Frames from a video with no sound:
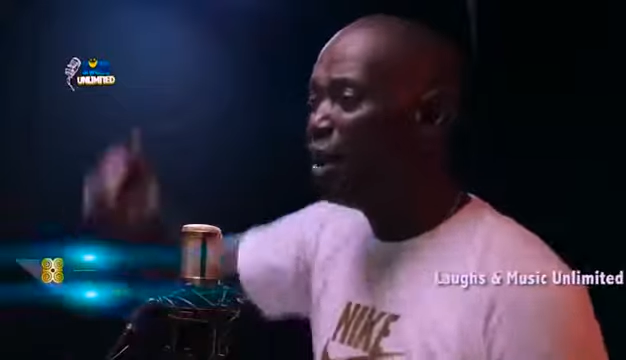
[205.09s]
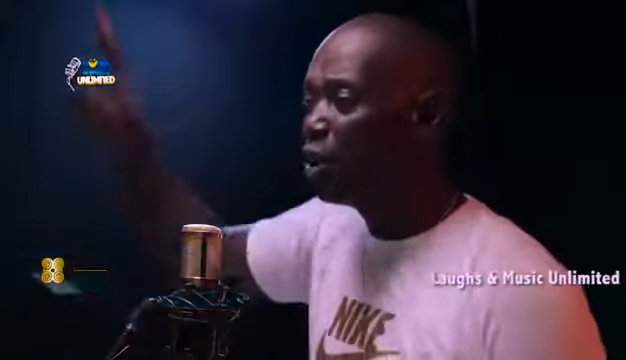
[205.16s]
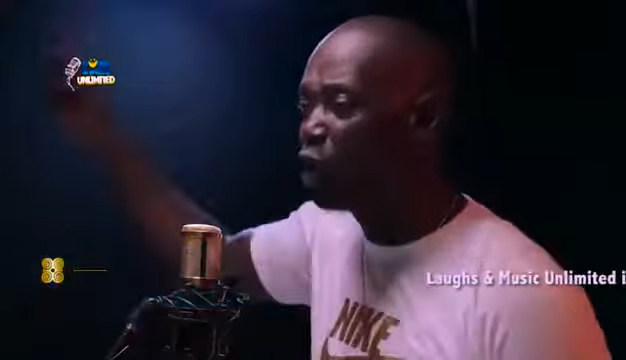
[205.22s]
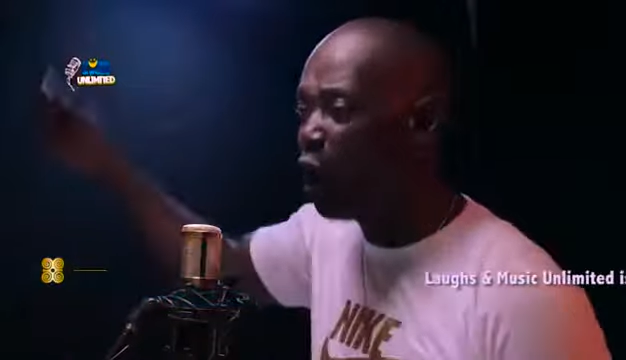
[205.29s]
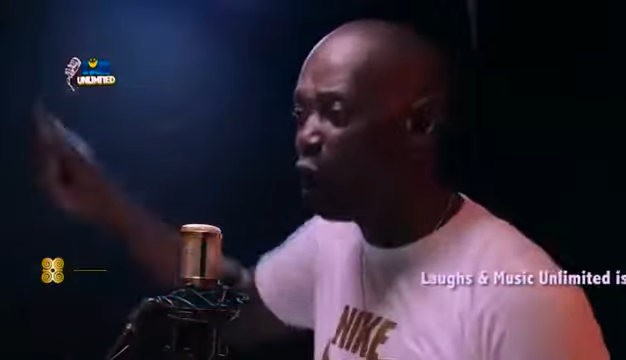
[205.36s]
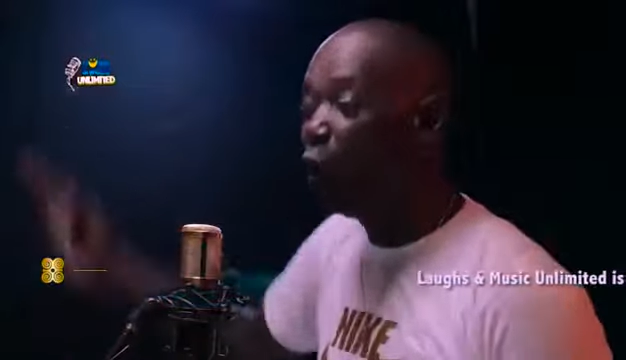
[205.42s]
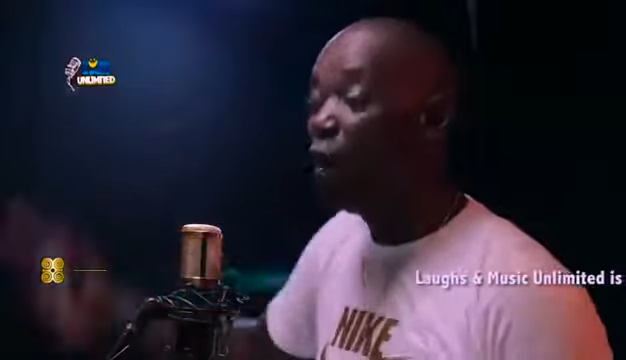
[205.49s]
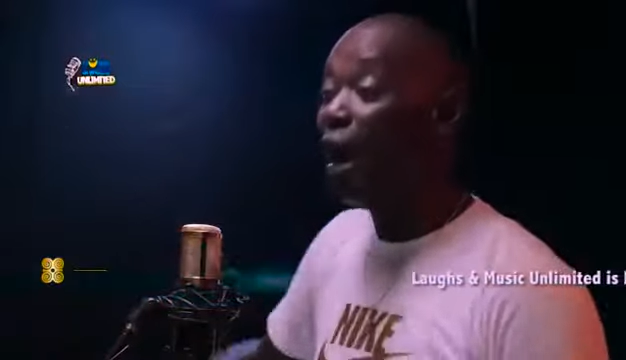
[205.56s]

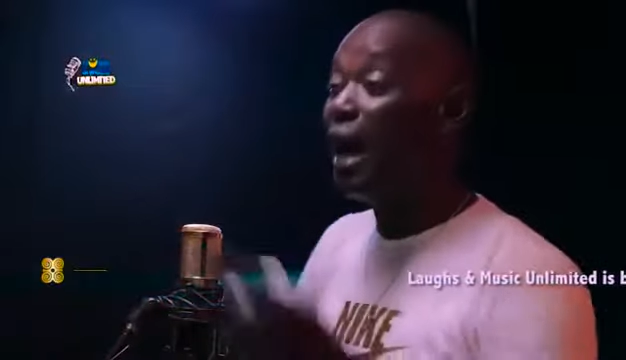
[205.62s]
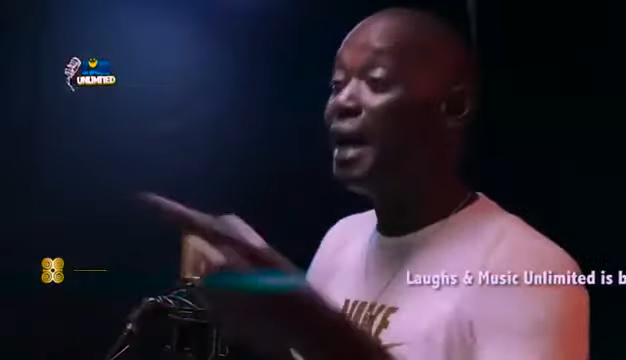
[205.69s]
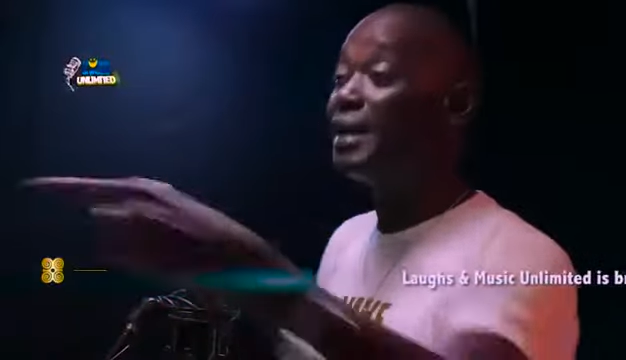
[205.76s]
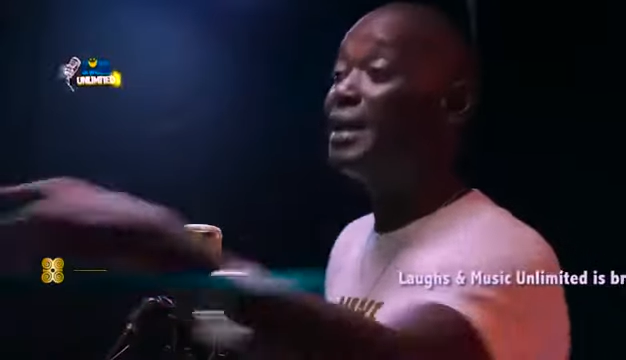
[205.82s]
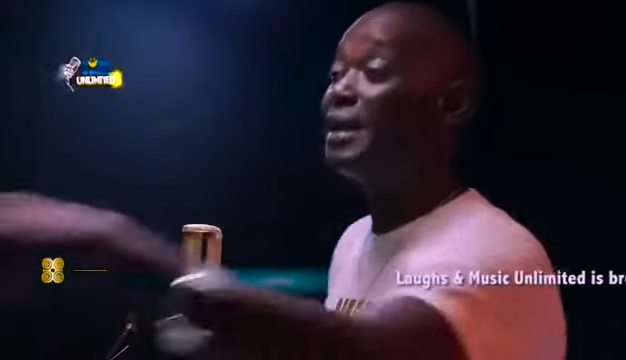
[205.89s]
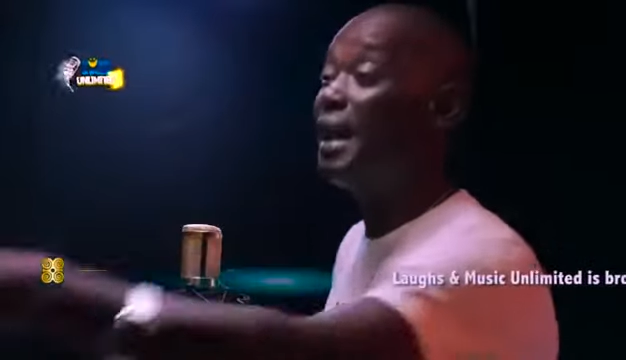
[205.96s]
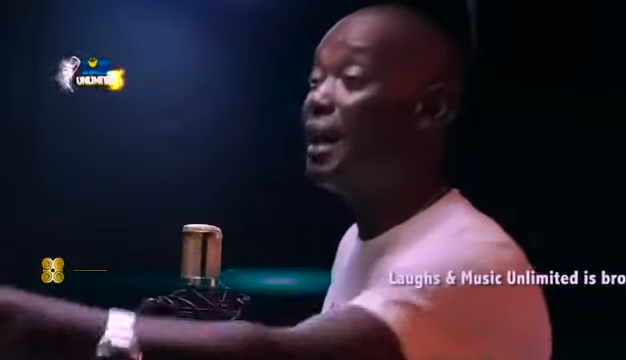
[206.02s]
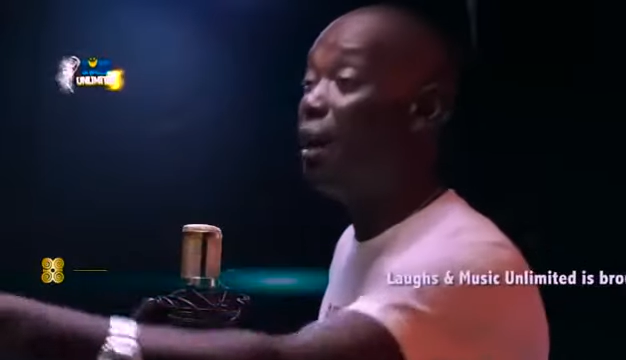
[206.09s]
Go. As
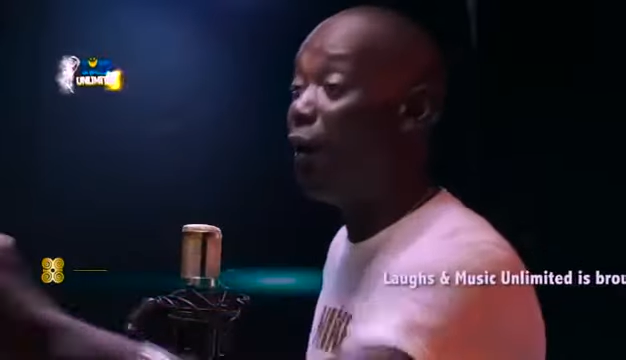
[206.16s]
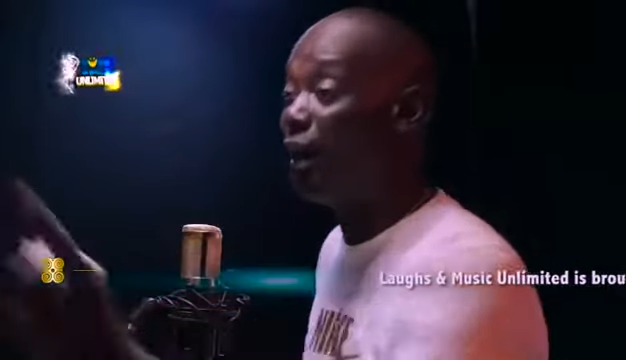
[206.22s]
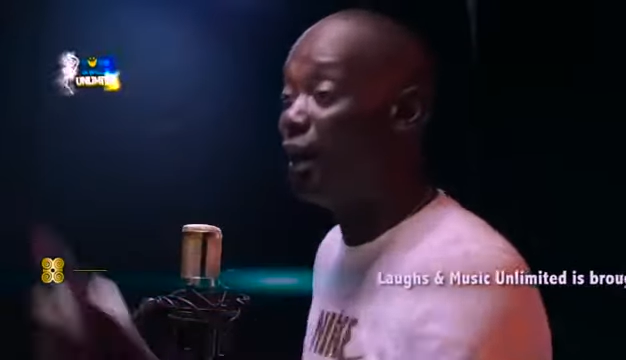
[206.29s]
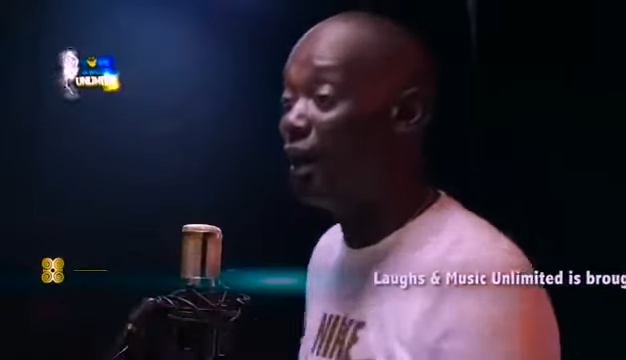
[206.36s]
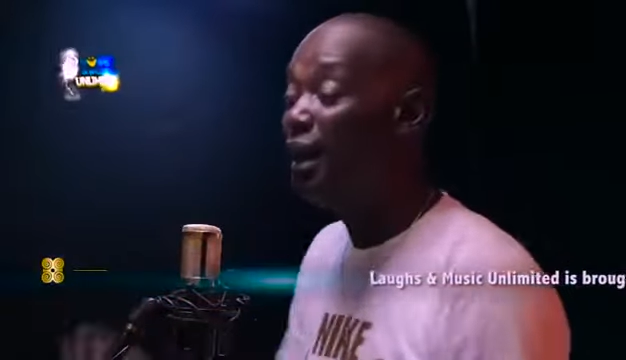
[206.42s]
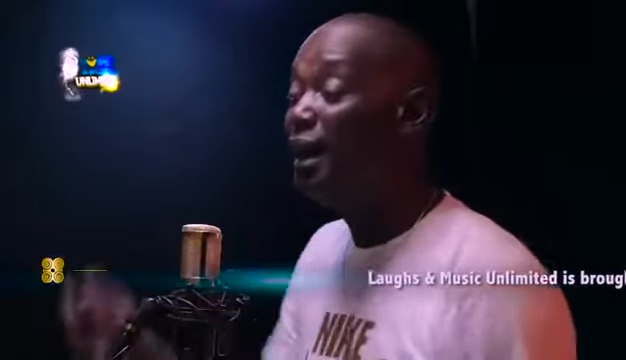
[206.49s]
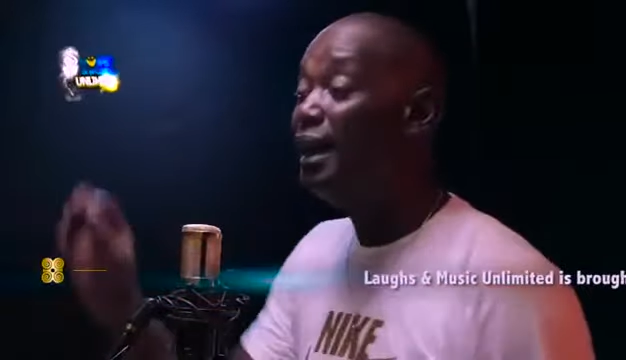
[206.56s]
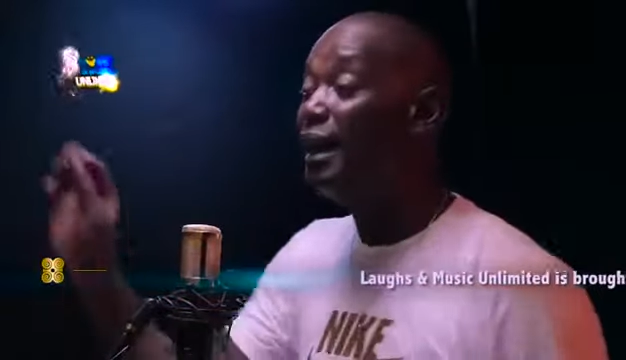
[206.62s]
he said that one day,